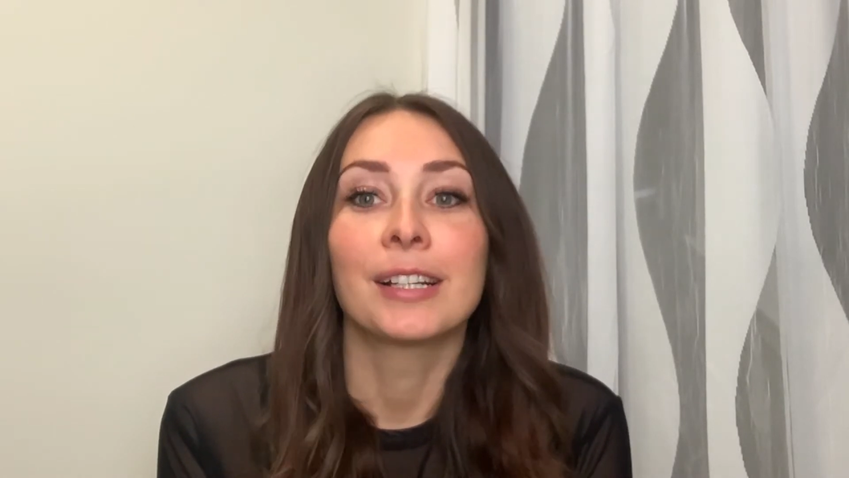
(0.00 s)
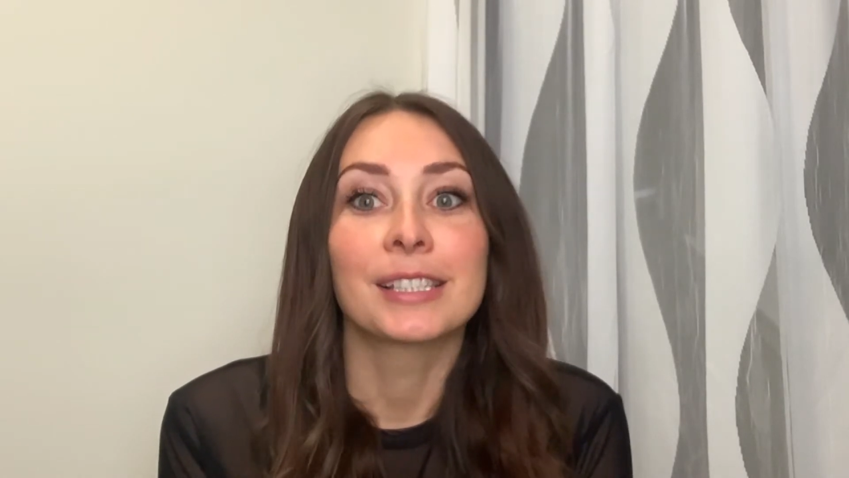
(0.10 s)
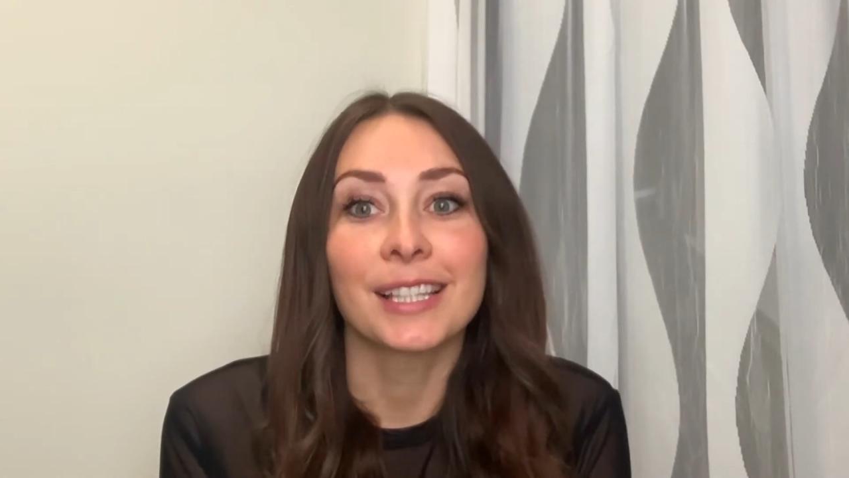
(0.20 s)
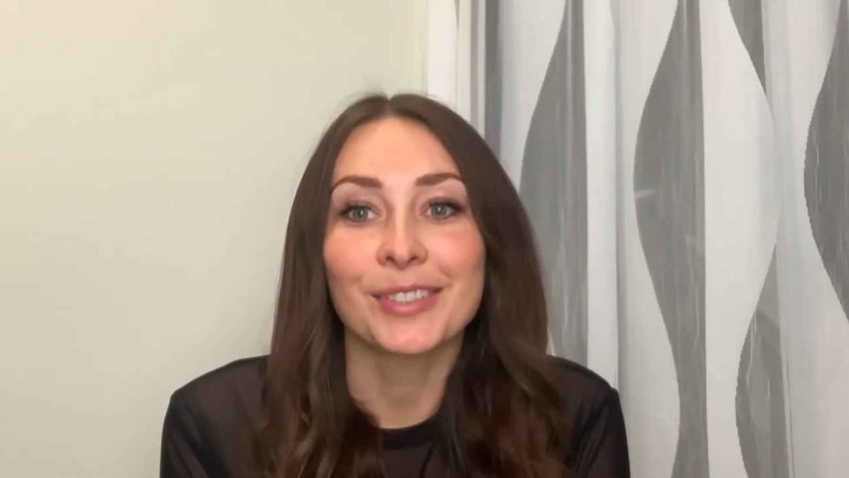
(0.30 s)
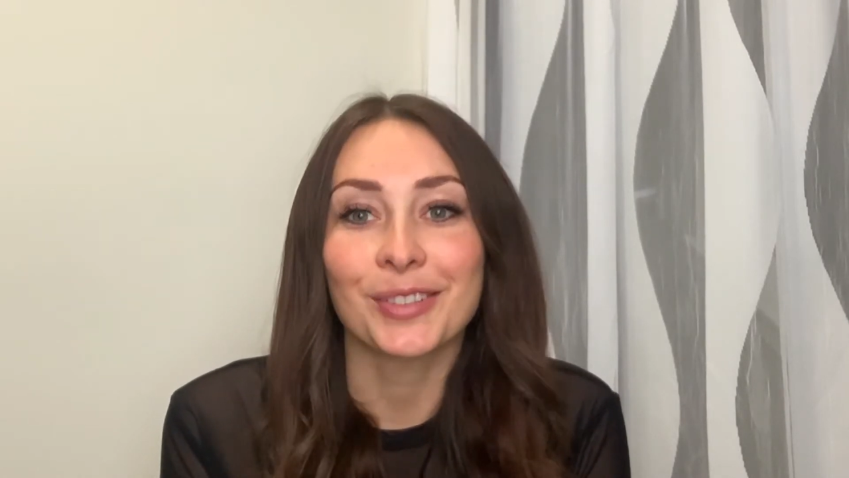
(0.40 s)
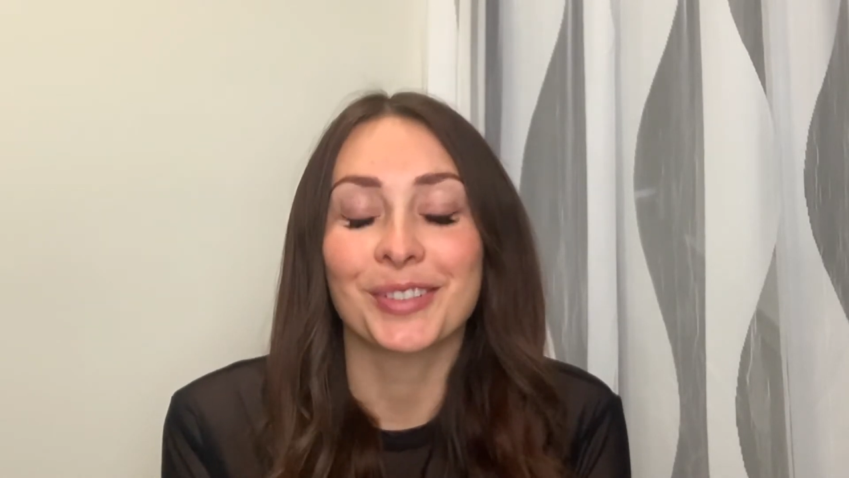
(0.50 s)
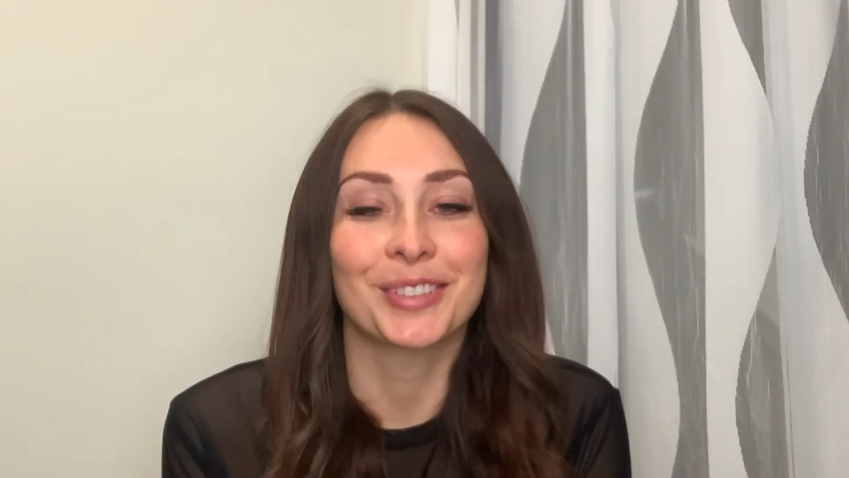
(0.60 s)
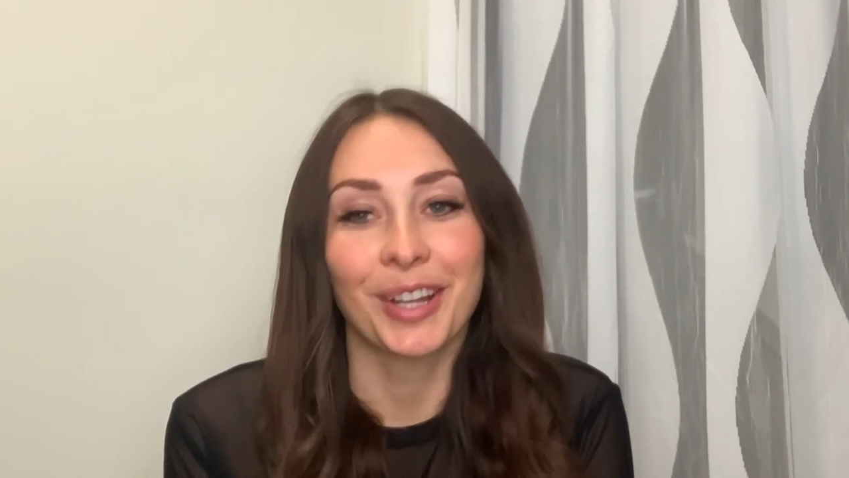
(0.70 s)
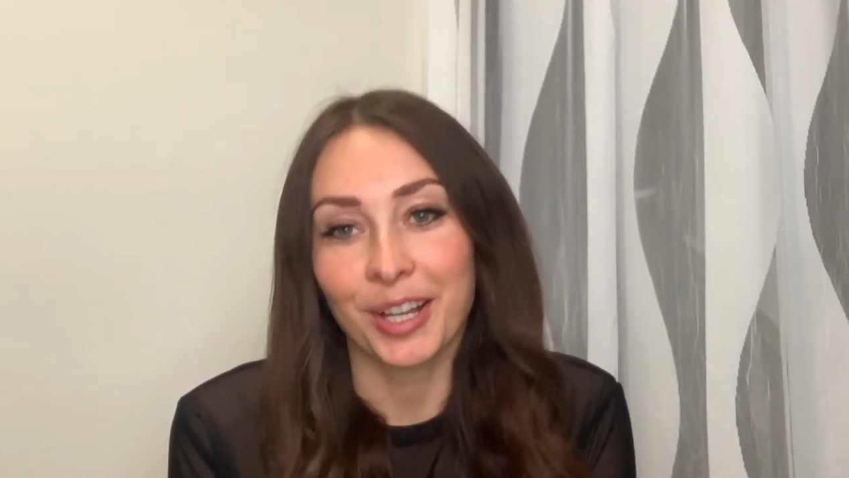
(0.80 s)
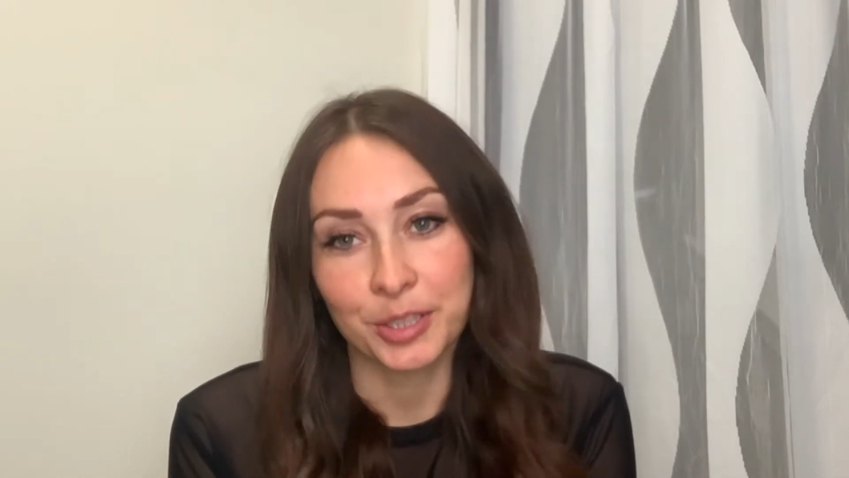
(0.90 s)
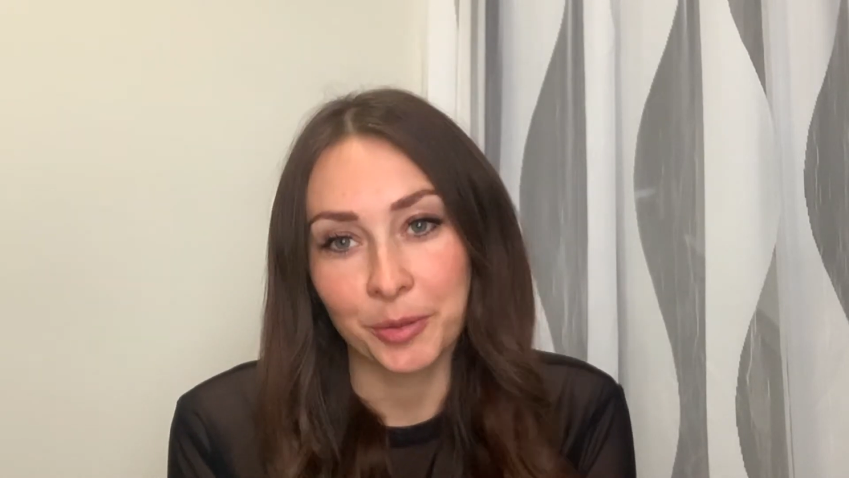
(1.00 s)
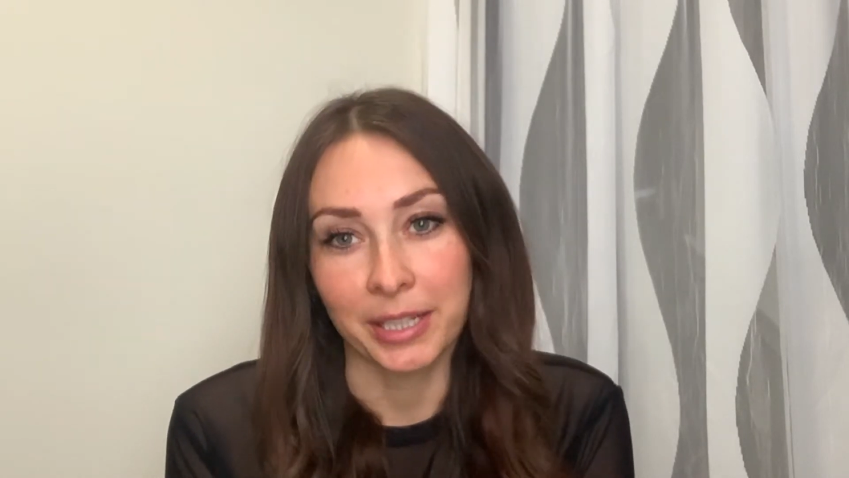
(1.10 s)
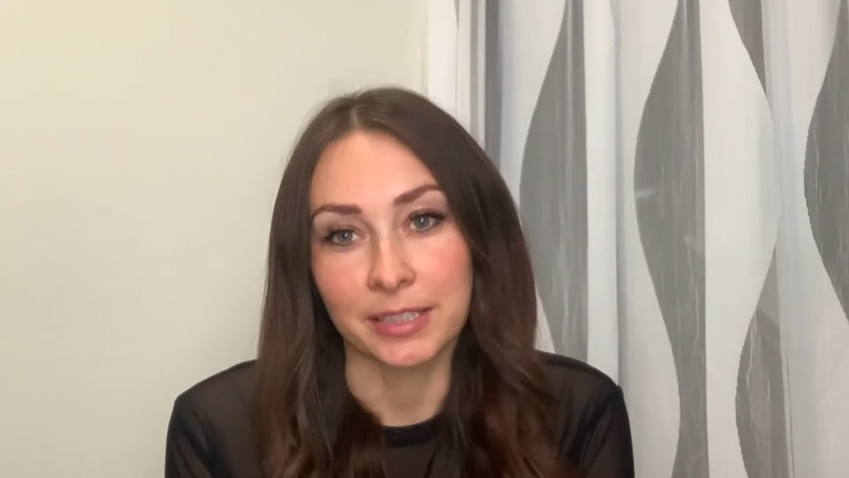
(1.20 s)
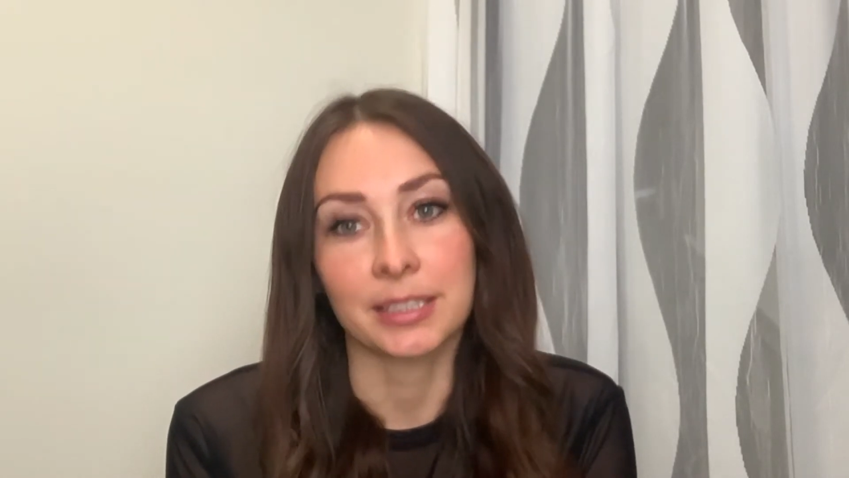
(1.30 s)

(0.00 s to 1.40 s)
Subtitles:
sisters, not twins.